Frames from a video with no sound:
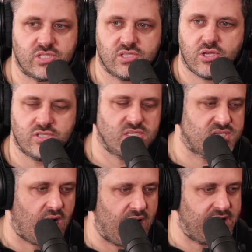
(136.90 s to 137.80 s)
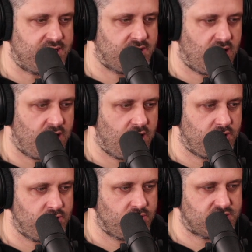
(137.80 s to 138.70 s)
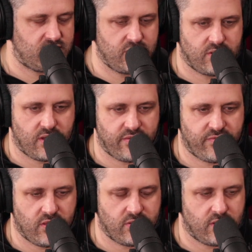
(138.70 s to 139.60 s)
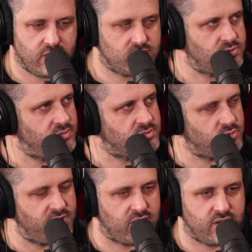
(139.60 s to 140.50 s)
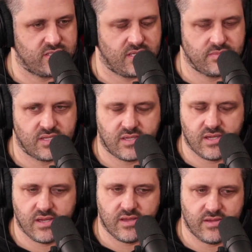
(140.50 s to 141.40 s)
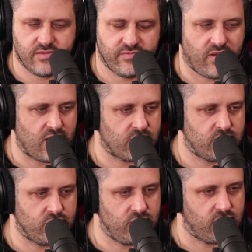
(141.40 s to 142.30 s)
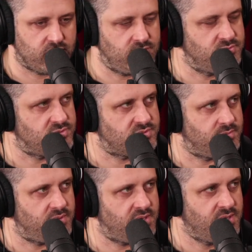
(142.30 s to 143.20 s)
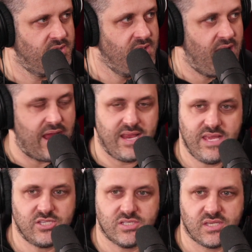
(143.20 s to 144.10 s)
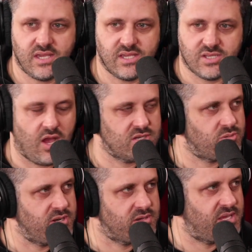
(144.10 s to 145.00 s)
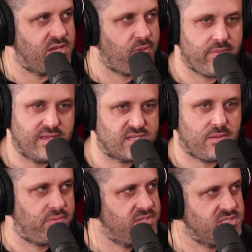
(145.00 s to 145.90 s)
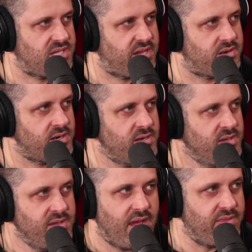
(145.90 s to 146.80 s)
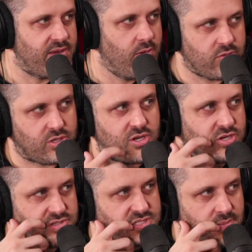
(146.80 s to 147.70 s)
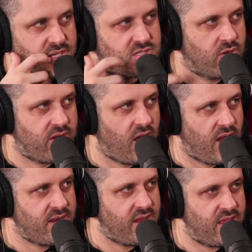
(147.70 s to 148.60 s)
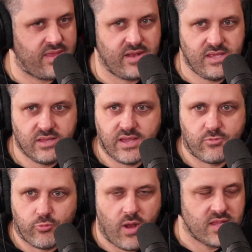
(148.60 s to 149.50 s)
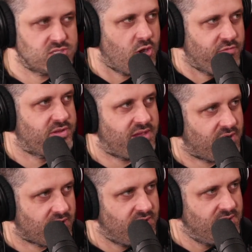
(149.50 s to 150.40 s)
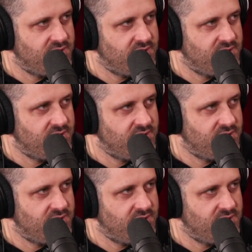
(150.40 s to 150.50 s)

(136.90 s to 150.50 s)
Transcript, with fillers: this guy in New York City who I follow on Twitter. His name's like Viral New York News or something. And he just like is on Twitter. Like he probably has like a police scanner. And they go, something's going on. And then he like runs over there.